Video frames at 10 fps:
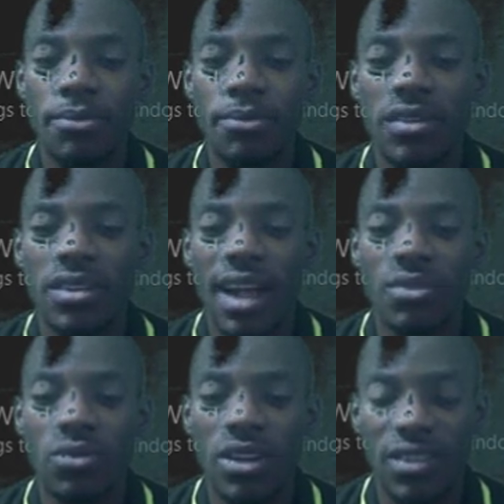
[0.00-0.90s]
plus 3 times
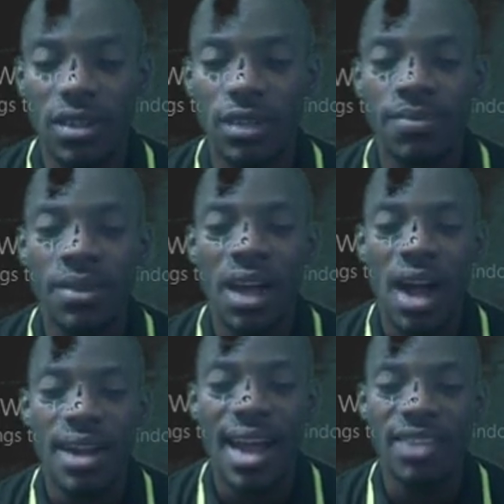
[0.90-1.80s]
1 is 3.
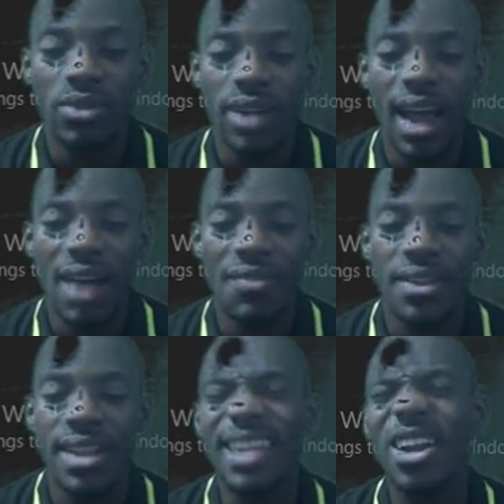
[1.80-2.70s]
And that's what I have here.
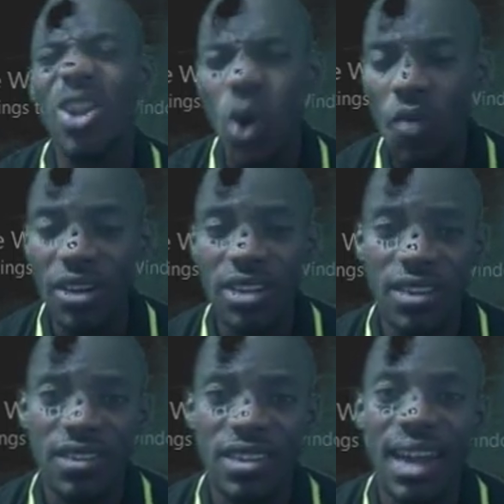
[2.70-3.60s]
Then the law of
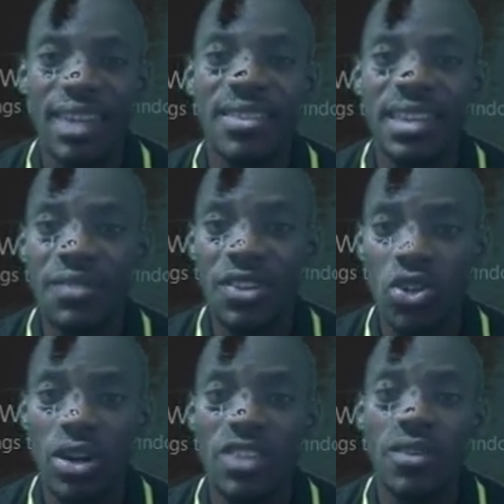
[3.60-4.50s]
indices says that
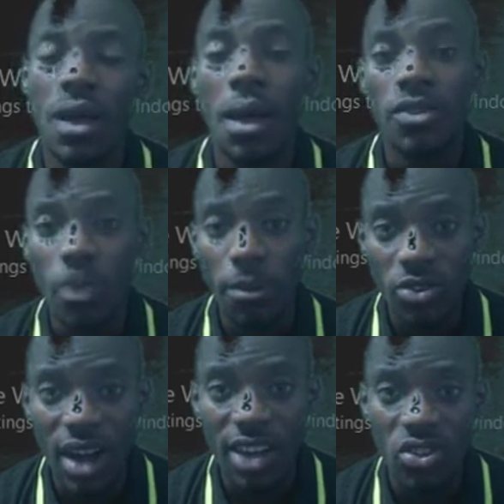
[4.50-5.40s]
division is
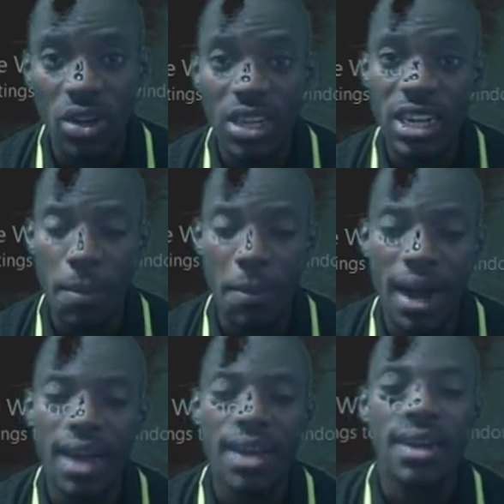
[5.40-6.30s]
subtraction in the
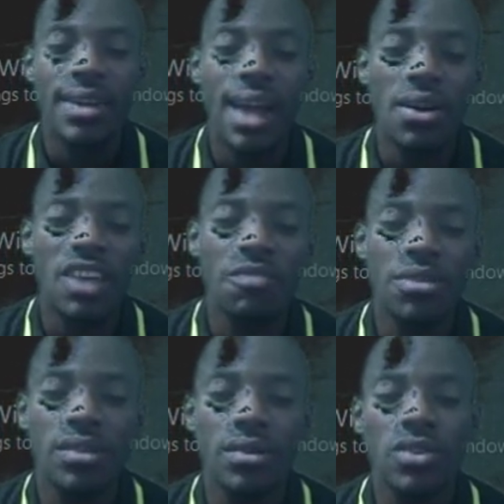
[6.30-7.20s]
power. That will give me
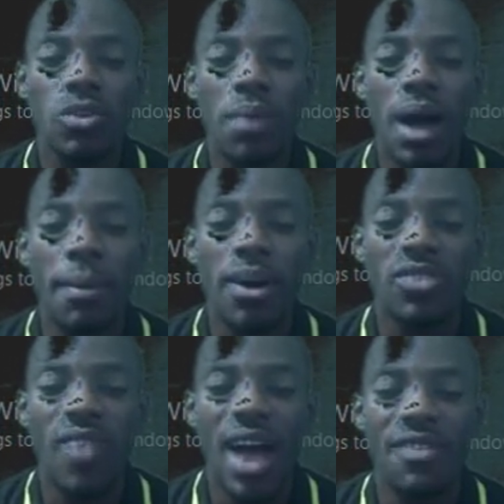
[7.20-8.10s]
3 to the power minus
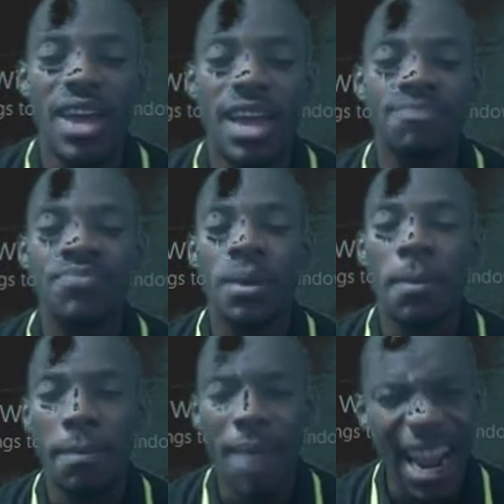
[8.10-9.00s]
5n
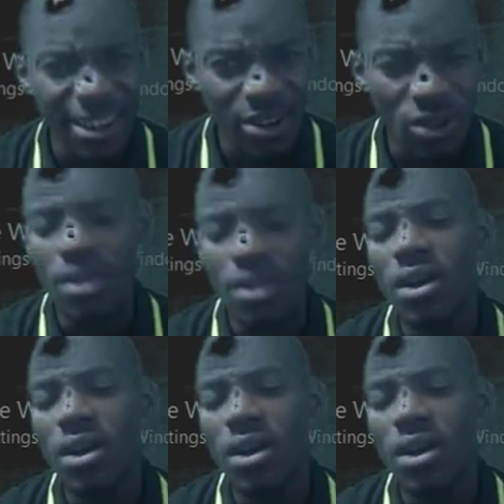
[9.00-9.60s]
minus